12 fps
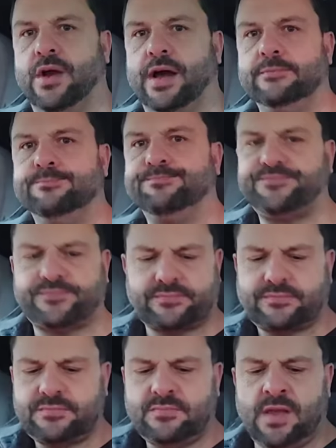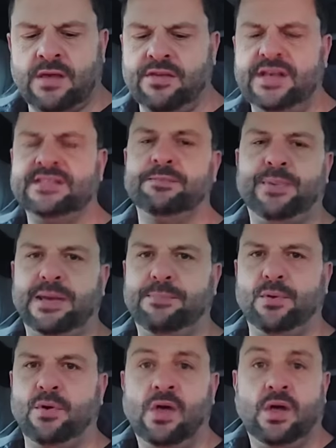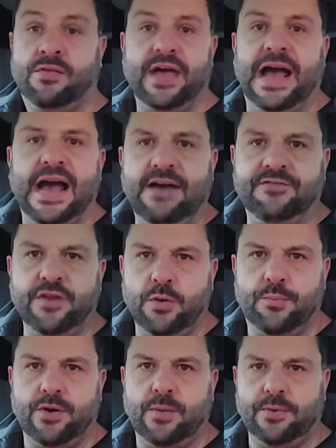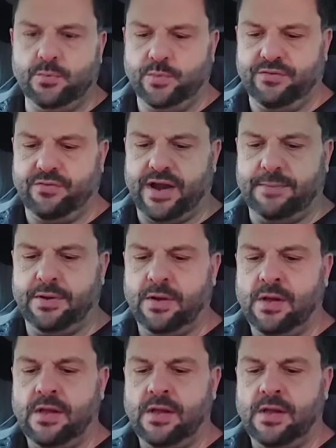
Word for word: right, these are people that have no problem with rape,